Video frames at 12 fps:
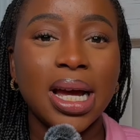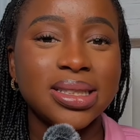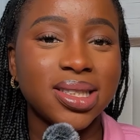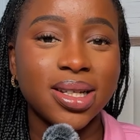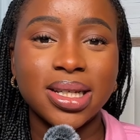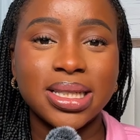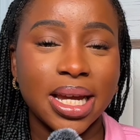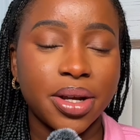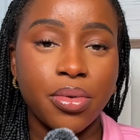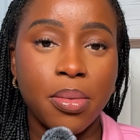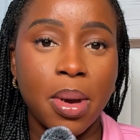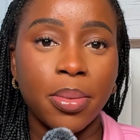as long as I
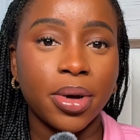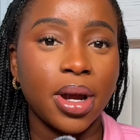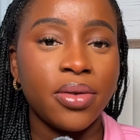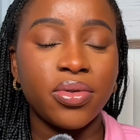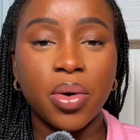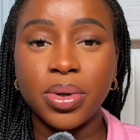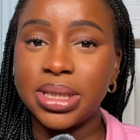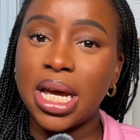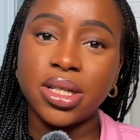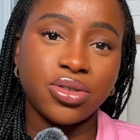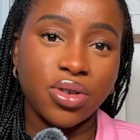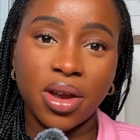can remember, I've always
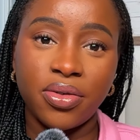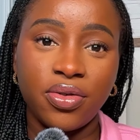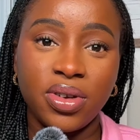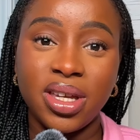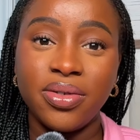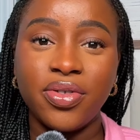had dry feet,